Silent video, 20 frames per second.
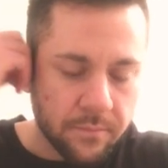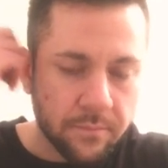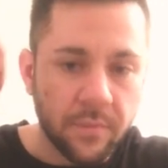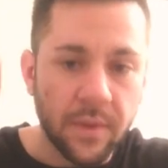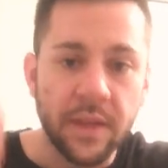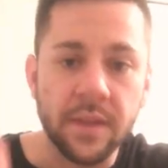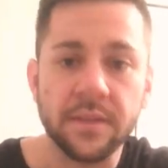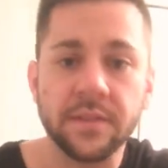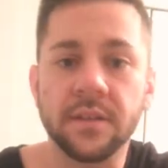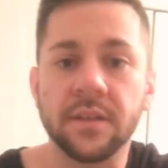
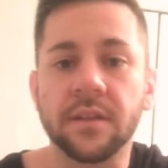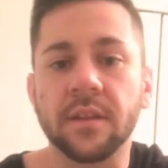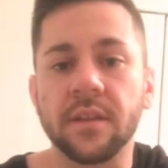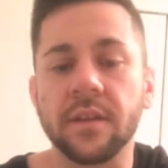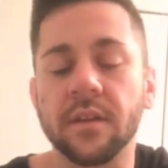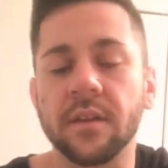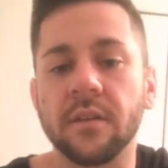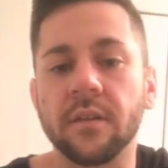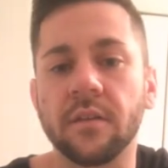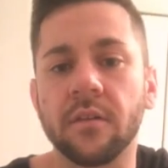
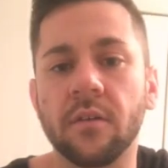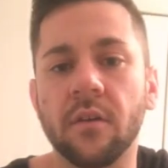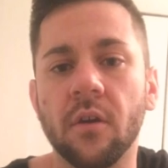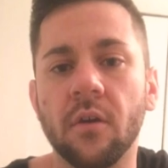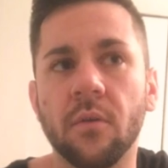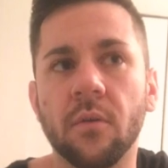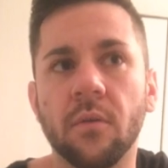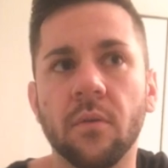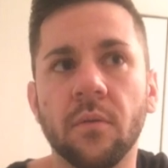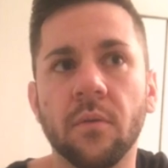basically
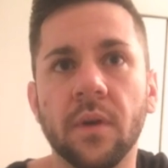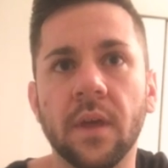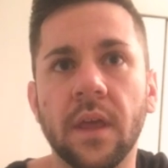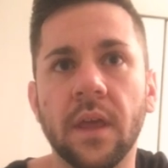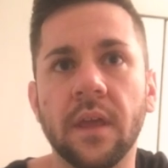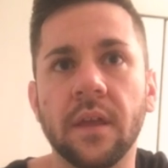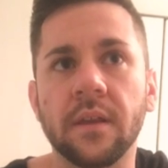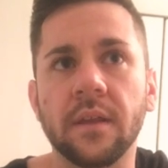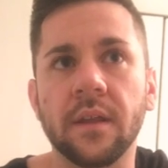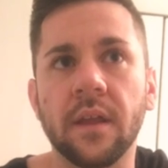go
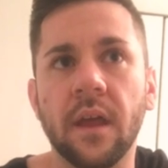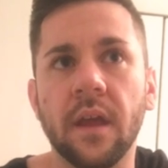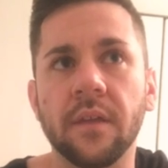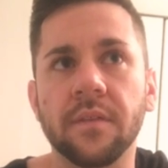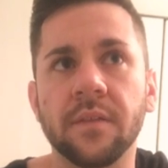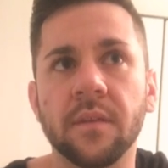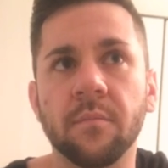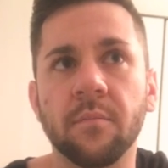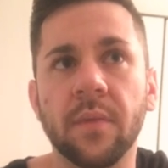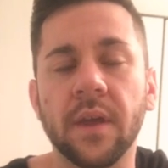in
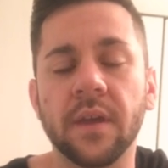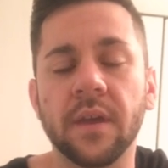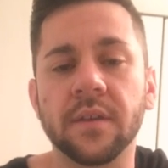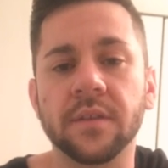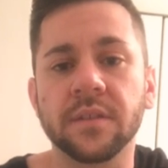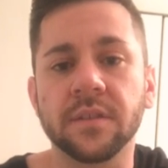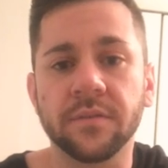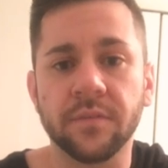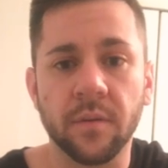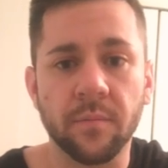at the
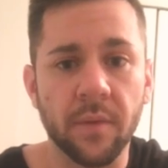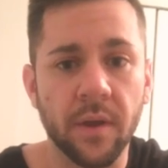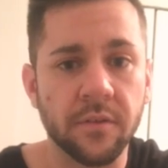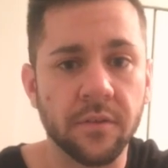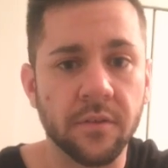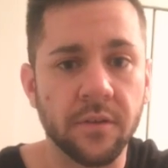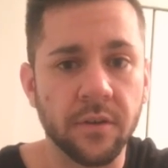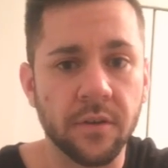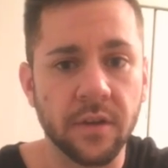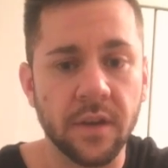base from
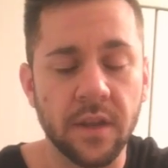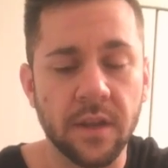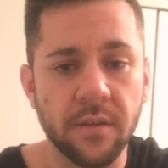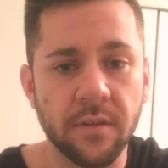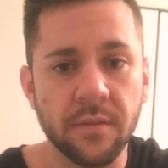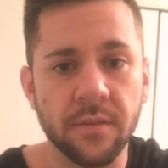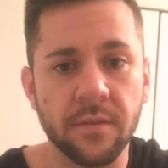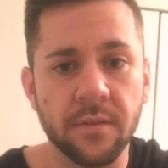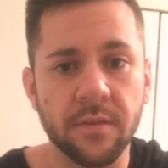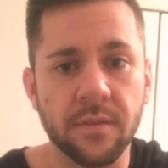underneath
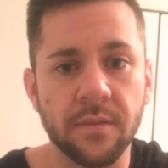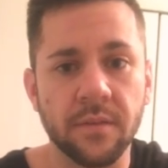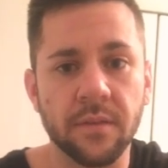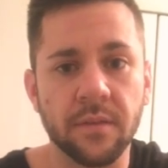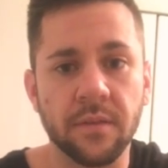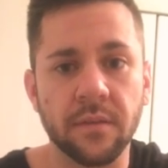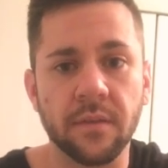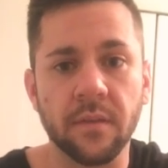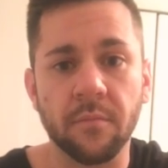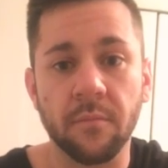
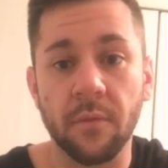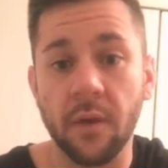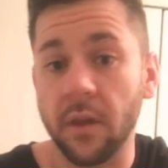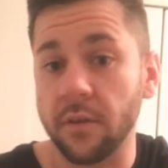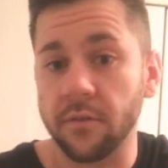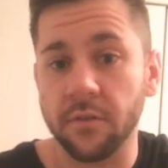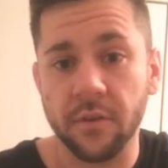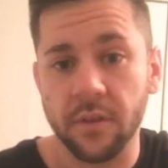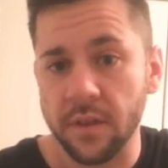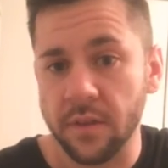
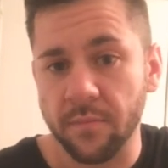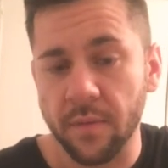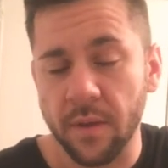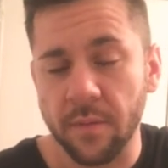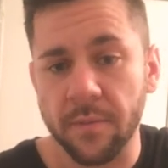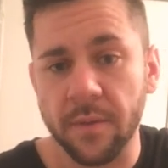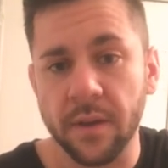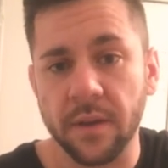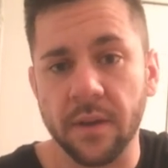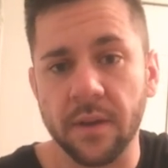my
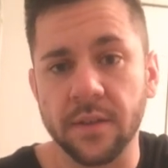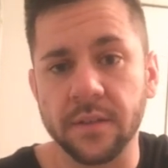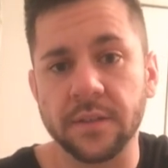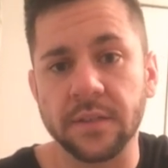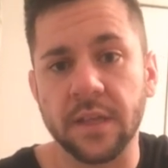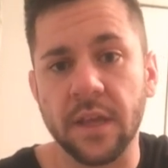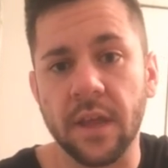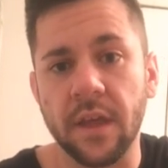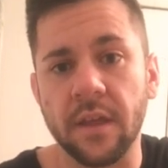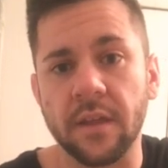
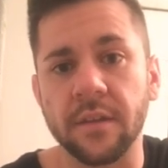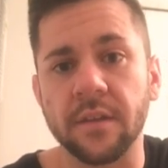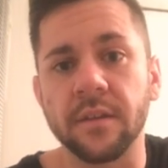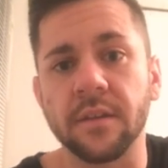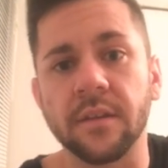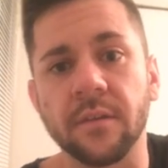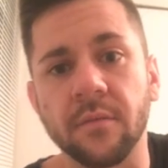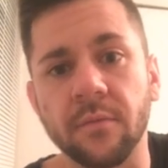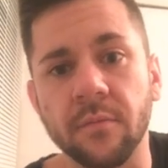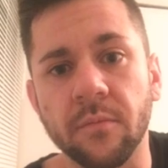penis,
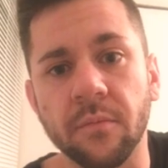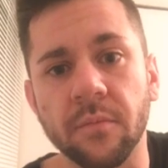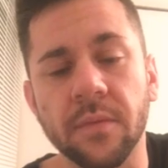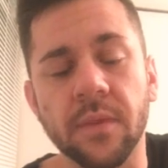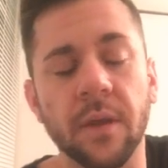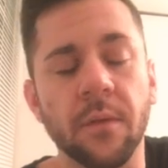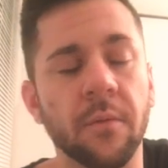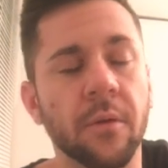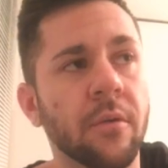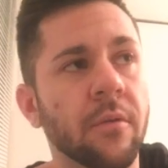and
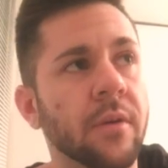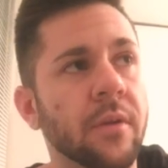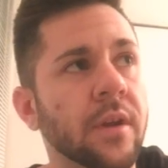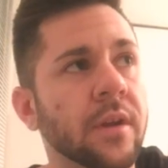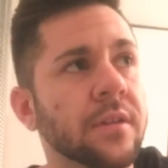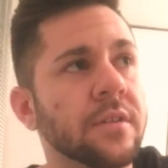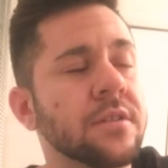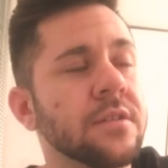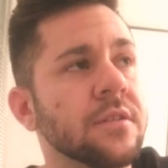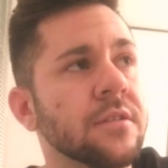they were
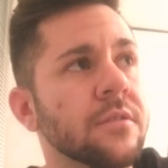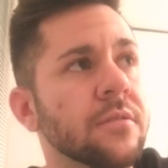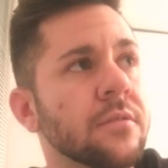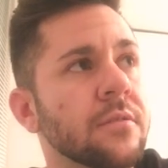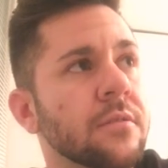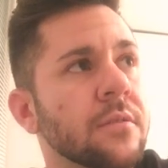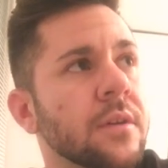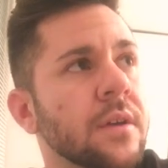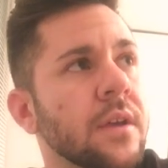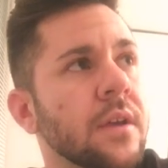going
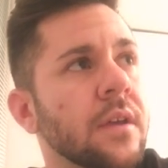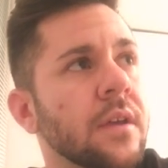to